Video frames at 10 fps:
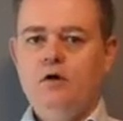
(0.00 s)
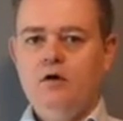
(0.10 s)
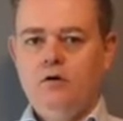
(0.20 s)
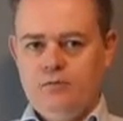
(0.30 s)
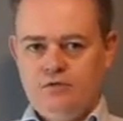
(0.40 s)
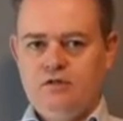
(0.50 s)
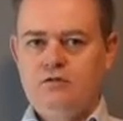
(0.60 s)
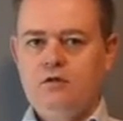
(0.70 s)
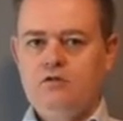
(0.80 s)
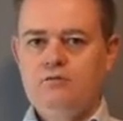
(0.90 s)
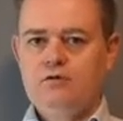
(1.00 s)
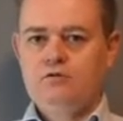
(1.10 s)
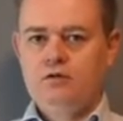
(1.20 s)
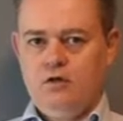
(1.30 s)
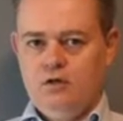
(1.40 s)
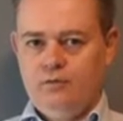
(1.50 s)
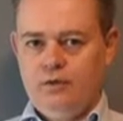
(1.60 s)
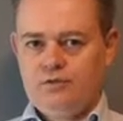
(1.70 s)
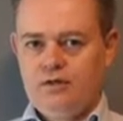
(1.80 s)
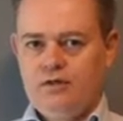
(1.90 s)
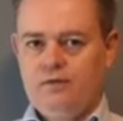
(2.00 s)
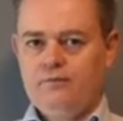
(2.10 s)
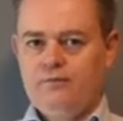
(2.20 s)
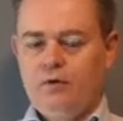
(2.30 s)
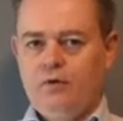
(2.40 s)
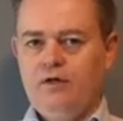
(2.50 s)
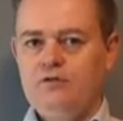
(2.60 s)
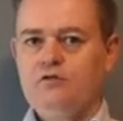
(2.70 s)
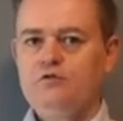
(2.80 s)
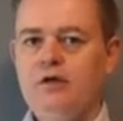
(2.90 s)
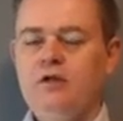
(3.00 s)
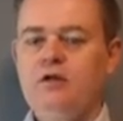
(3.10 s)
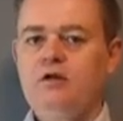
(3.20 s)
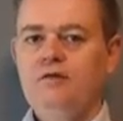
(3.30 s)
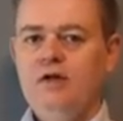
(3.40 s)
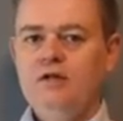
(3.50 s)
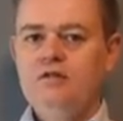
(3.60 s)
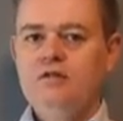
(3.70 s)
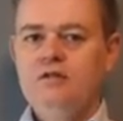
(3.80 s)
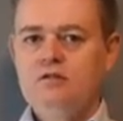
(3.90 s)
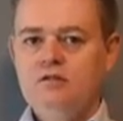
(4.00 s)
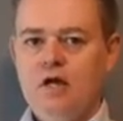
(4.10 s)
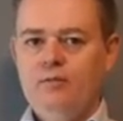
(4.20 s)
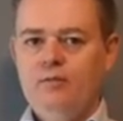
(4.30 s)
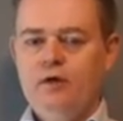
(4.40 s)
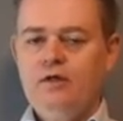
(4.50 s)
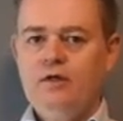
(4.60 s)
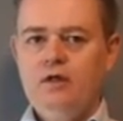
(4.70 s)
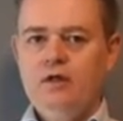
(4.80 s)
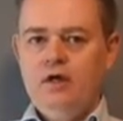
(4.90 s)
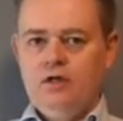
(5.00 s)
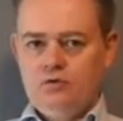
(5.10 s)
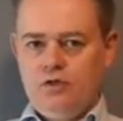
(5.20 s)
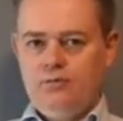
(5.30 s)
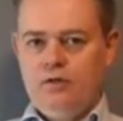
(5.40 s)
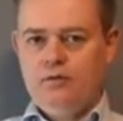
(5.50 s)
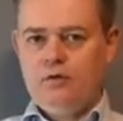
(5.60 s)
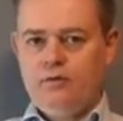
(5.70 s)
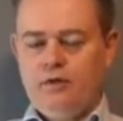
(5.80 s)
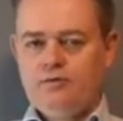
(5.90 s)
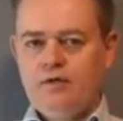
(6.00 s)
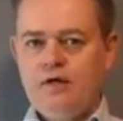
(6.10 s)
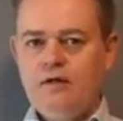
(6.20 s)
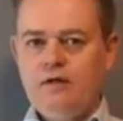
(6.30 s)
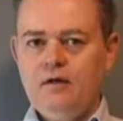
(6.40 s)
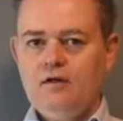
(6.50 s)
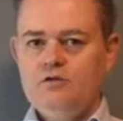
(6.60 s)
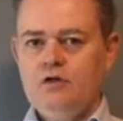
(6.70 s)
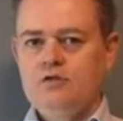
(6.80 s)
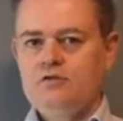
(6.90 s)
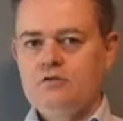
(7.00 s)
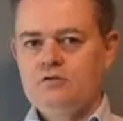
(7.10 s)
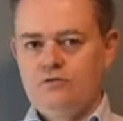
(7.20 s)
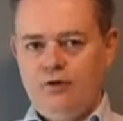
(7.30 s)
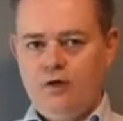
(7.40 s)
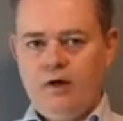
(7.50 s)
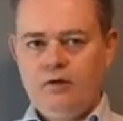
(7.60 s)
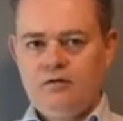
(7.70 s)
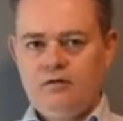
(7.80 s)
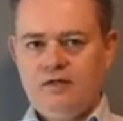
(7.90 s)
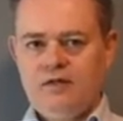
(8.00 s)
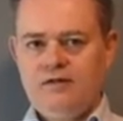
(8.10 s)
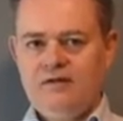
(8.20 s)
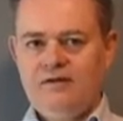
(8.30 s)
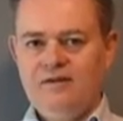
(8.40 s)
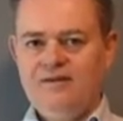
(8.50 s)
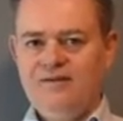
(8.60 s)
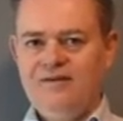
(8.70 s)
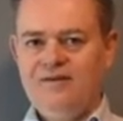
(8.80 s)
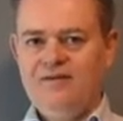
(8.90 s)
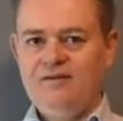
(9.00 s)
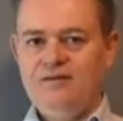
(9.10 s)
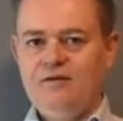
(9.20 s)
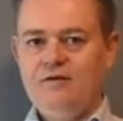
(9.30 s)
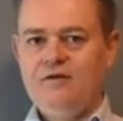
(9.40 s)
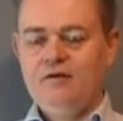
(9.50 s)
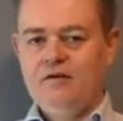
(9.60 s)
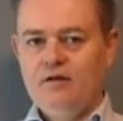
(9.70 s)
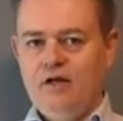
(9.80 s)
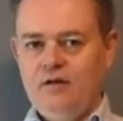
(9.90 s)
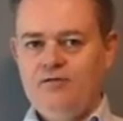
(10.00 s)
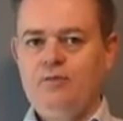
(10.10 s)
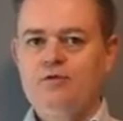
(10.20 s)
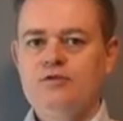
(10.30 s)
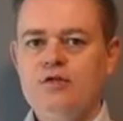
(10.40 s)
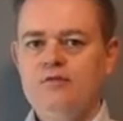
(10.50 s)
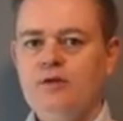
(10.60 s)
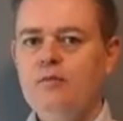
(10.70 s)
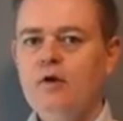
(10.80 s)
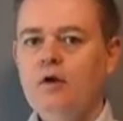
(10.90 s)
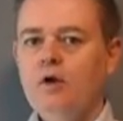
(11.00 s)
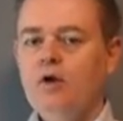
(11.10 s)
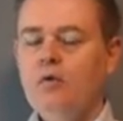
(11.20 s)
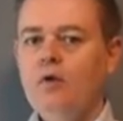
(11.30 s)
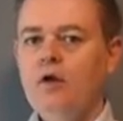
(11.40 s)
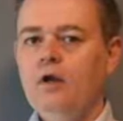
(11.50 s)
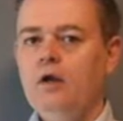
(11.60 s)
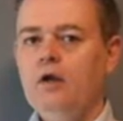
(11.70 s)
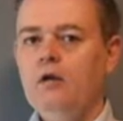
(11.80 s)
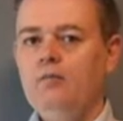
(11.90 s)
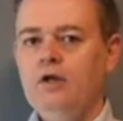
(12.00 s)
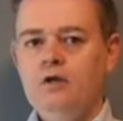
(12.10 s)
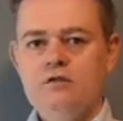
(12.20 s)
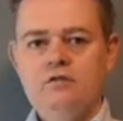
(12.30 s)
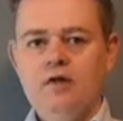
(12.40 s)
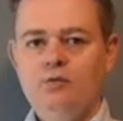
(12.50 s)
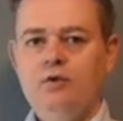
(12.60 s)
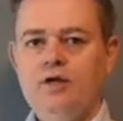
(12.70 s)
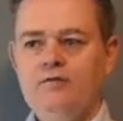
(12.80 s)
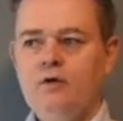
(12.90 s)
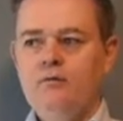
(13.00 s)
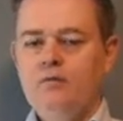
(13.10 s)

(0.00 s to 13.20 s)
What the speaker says: or potential customers on your website, right? So you spend a lot of energy, time and money to get people on the website just to figure out that 95% of them will be lost and will never